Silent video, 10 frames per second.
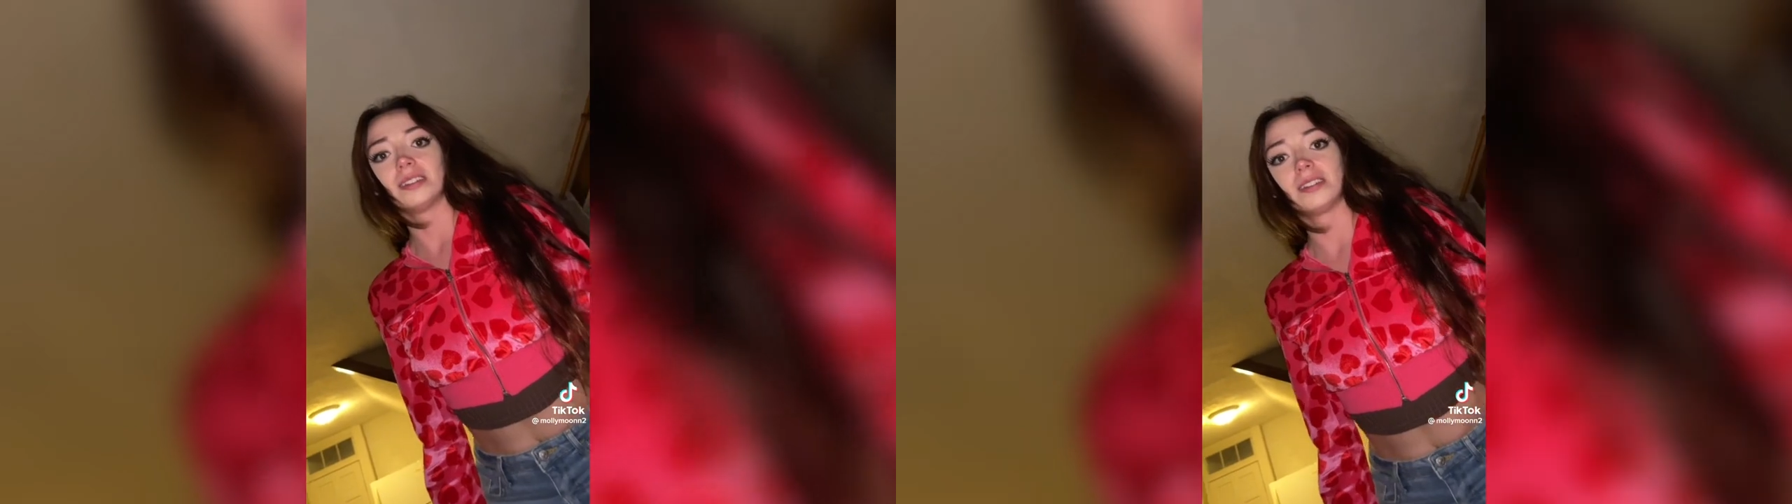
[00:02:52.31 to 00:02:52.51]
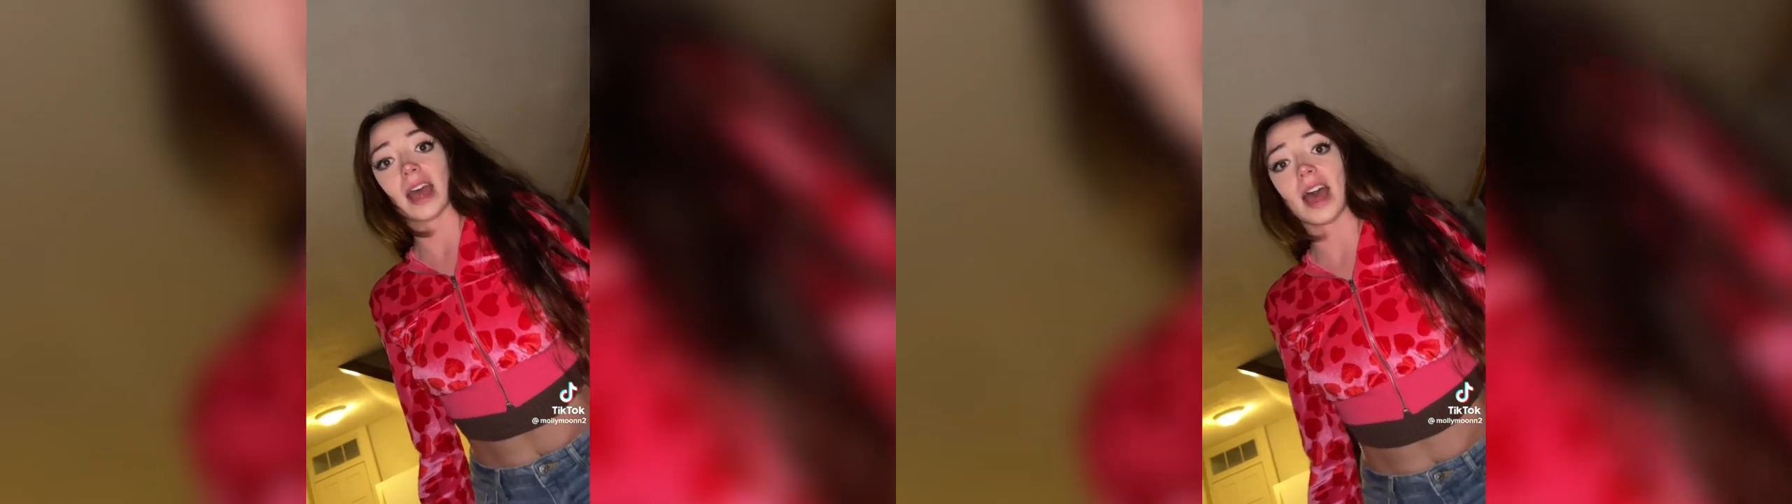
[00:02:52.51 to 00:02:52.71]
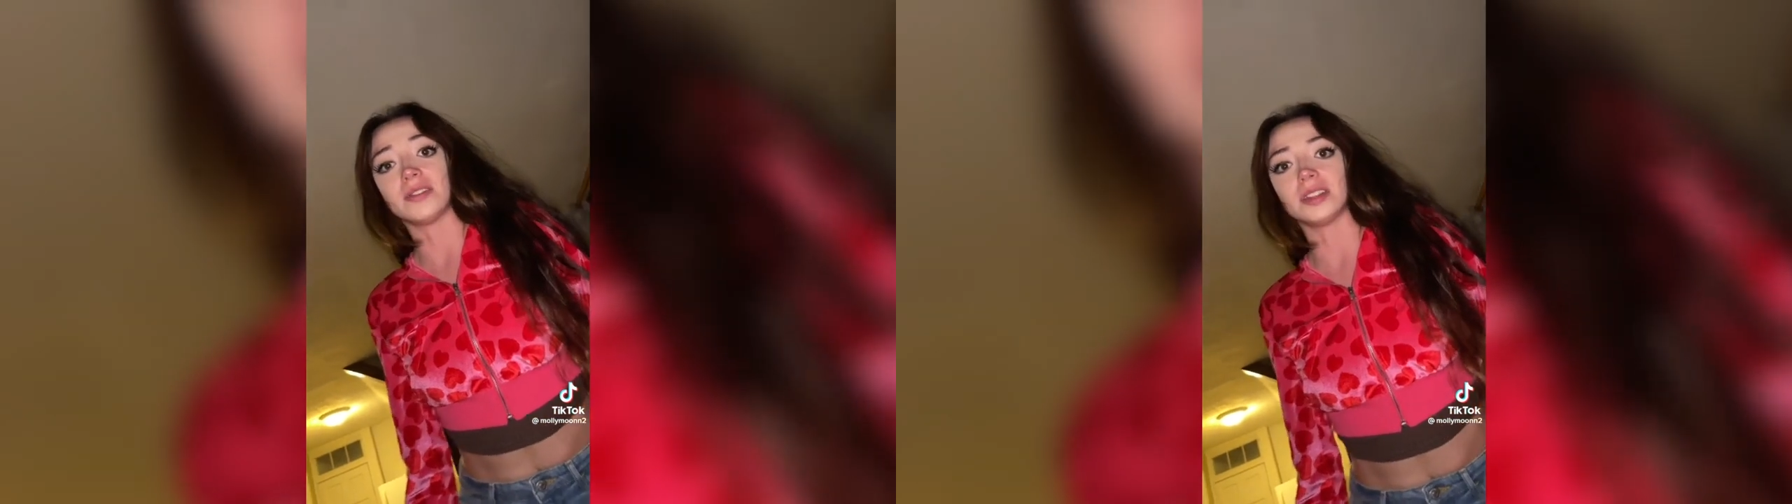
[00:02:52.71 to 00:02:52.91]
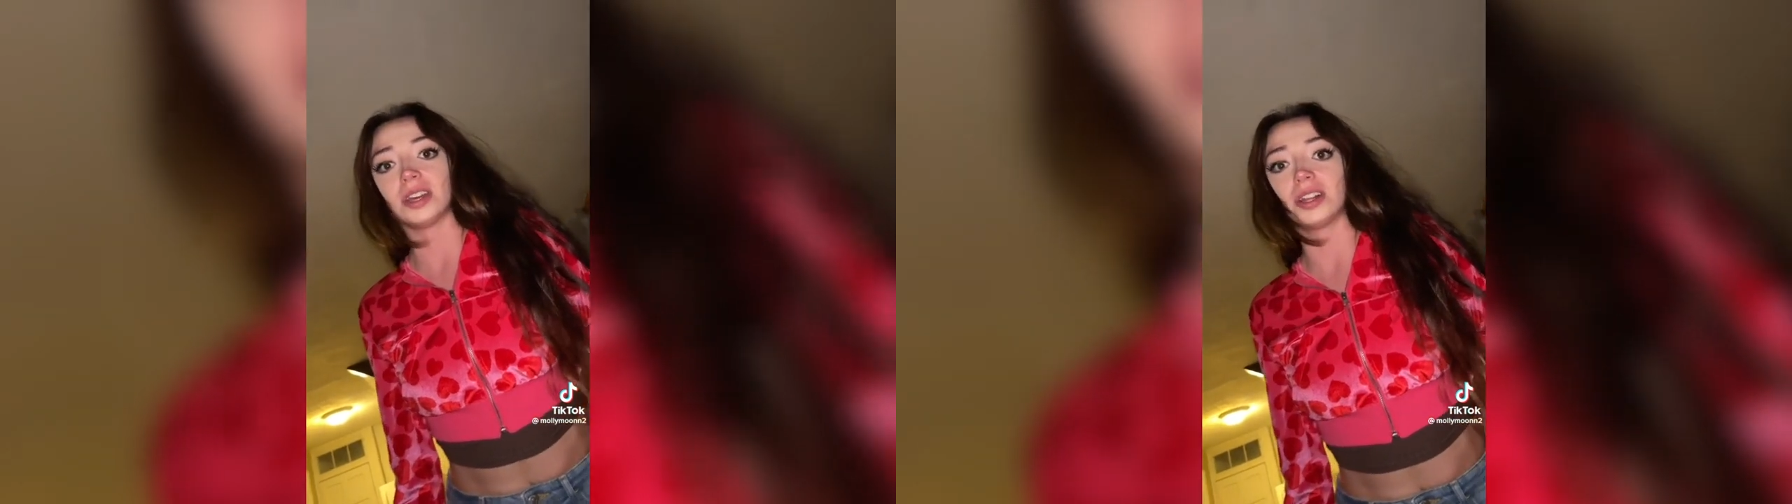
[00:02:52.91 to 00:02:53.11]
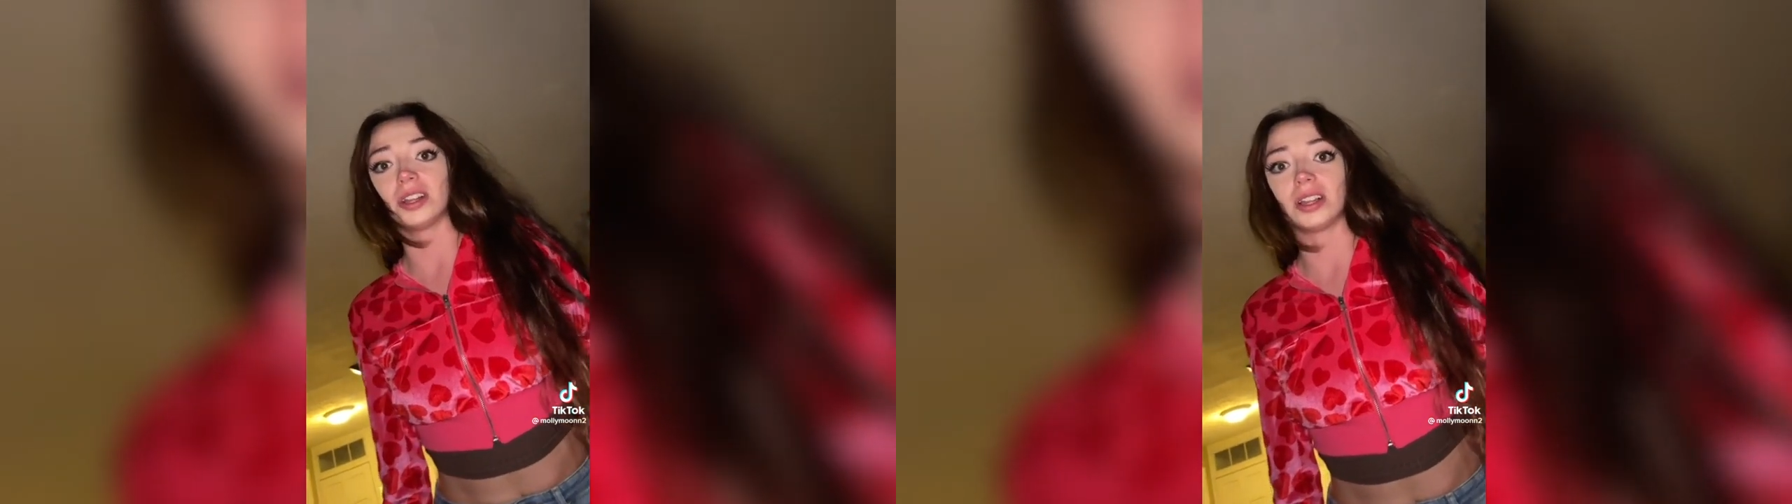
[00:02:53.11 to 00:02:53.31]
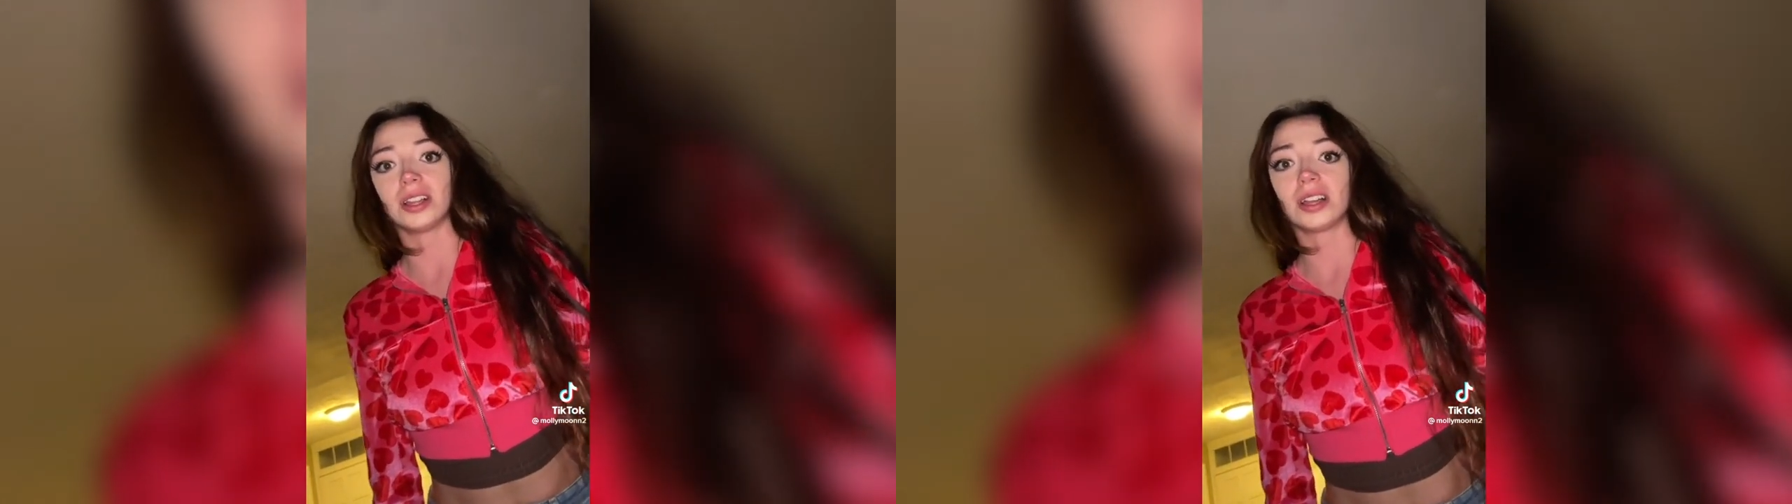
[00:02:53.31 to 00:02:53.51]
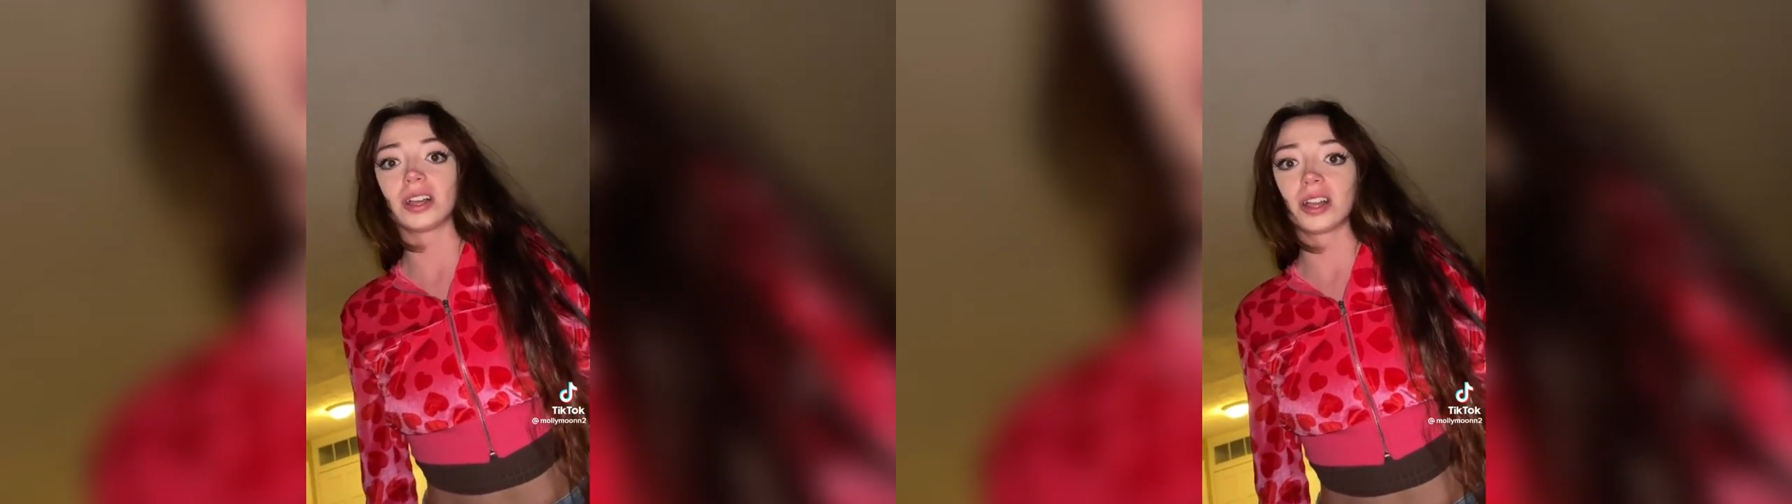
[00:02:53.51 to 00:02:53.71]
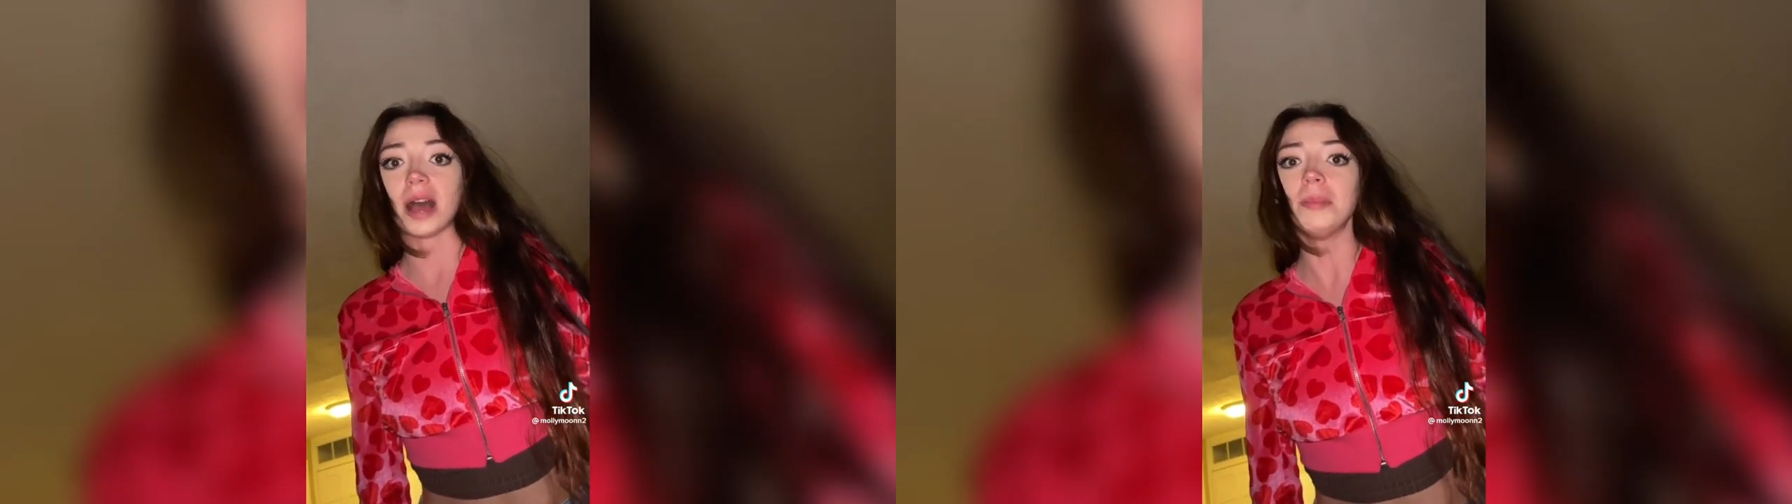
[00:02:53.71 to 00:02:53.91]
to have a little
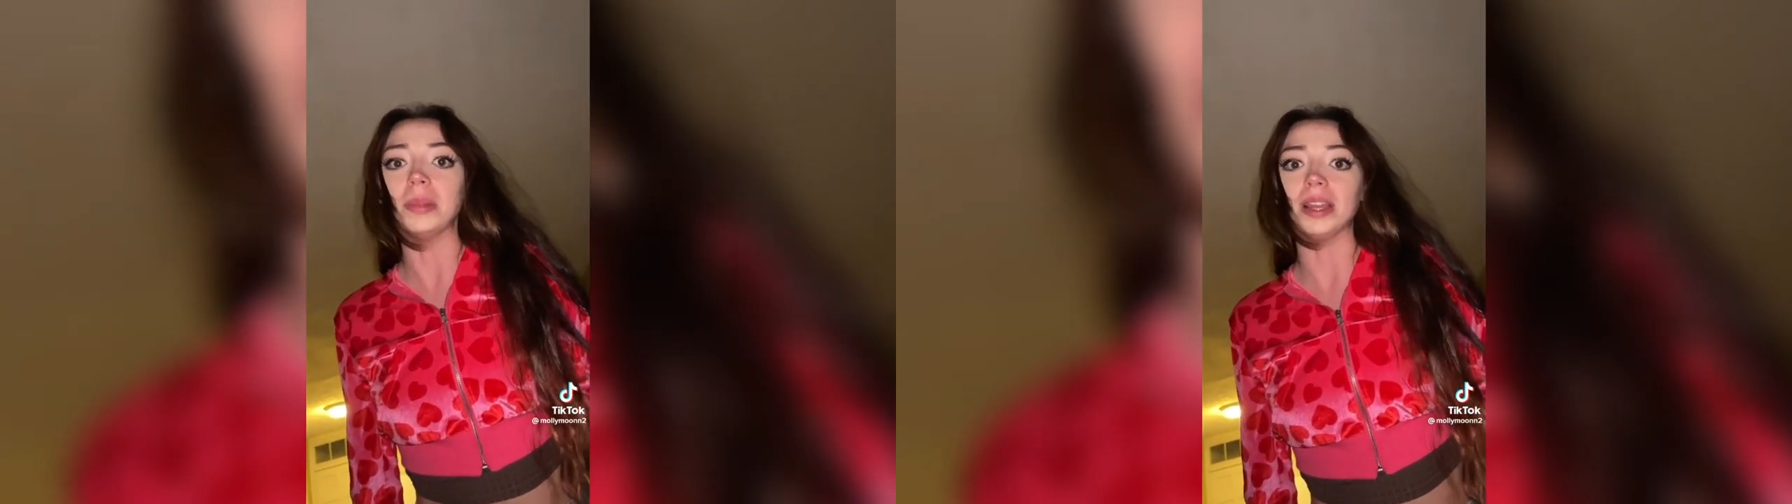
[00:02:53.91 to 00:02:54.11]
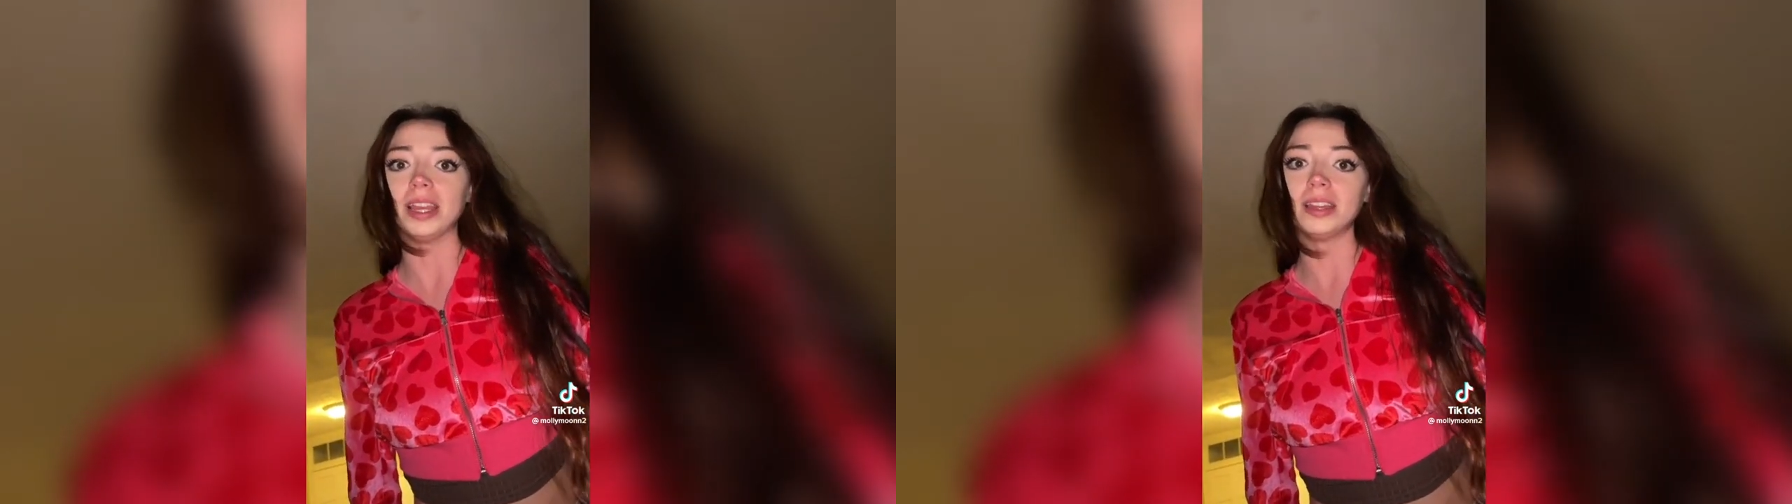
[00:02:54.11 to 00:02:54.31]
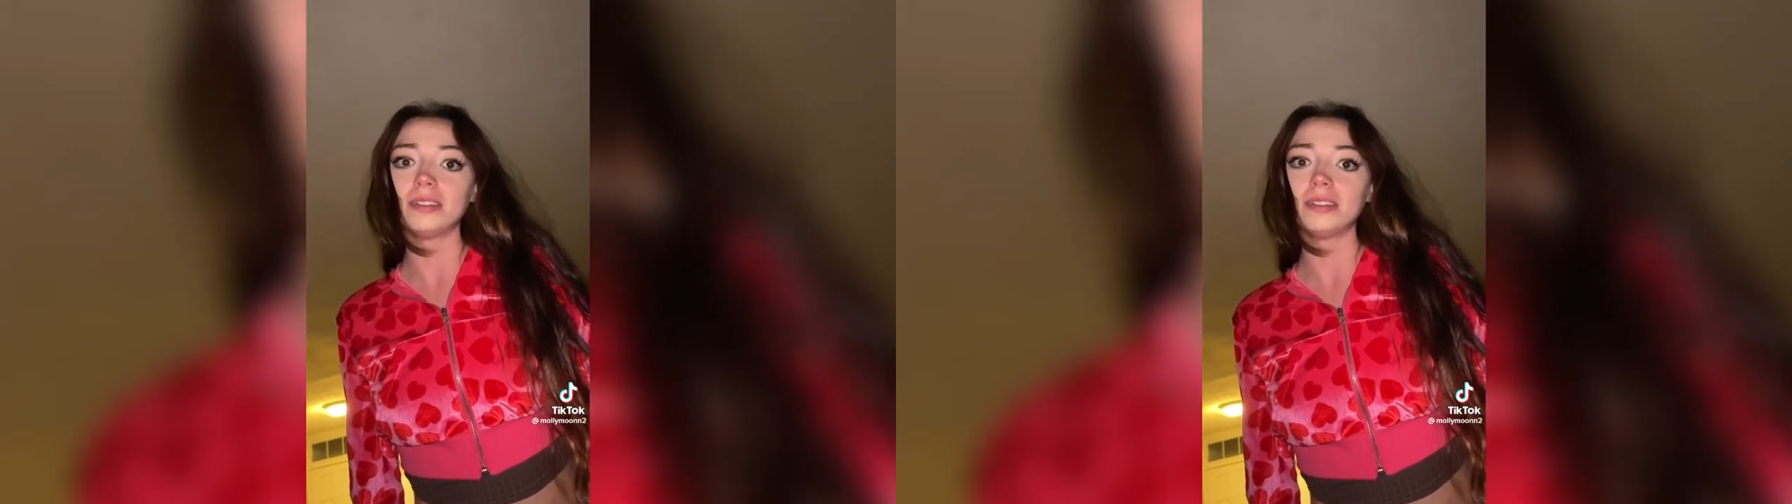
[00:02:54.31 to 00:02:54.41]
company.